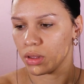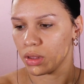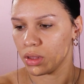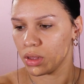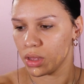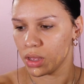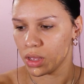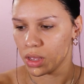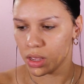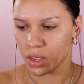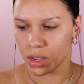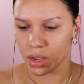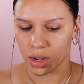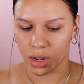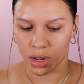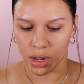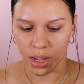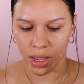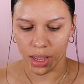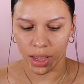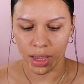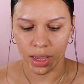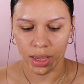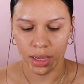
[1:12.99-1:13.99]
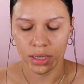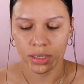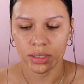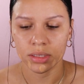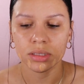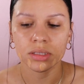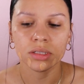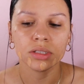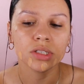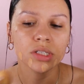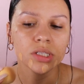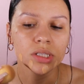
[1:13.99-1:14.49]
there.
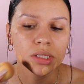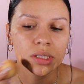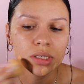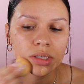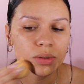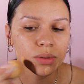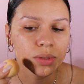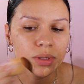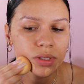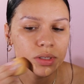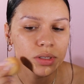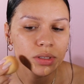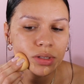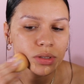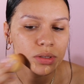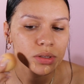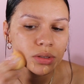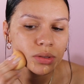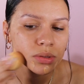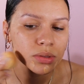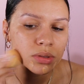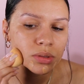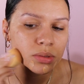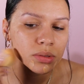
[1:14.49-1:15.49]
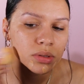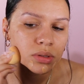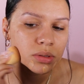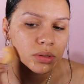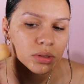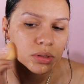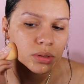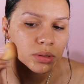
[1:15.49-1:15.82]
And just going to